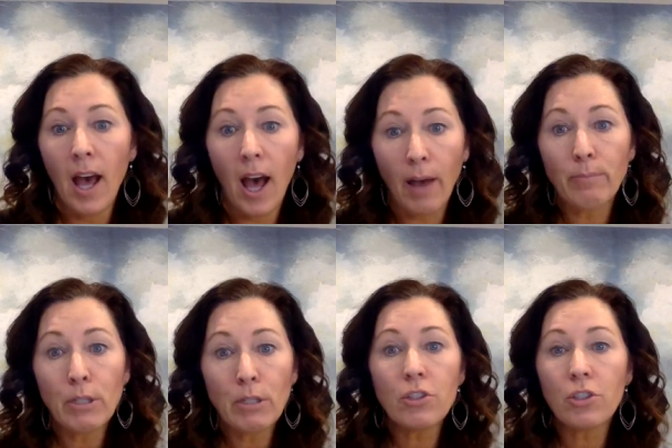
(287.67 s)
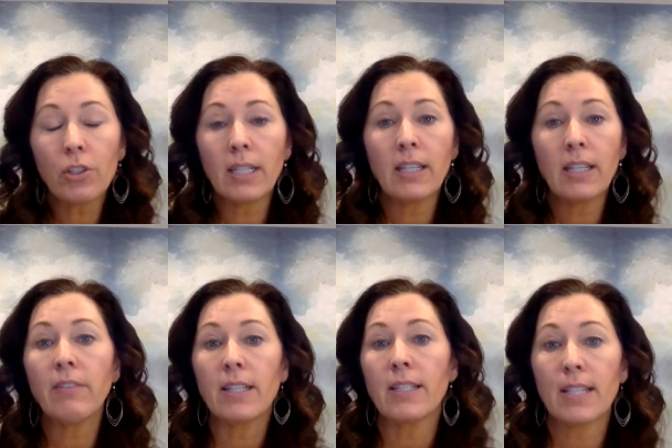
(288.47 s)
I'm usually
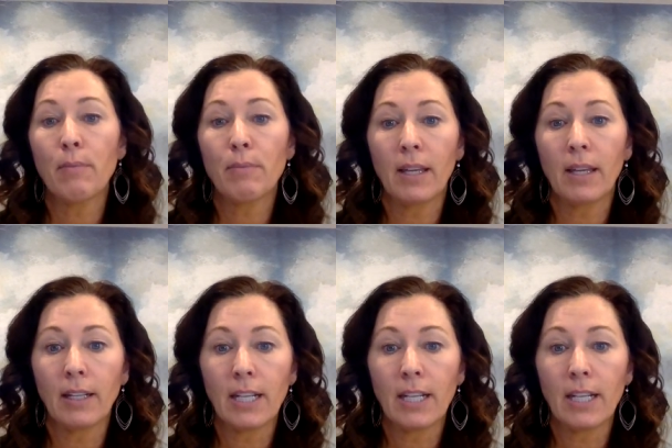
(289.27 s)
given something.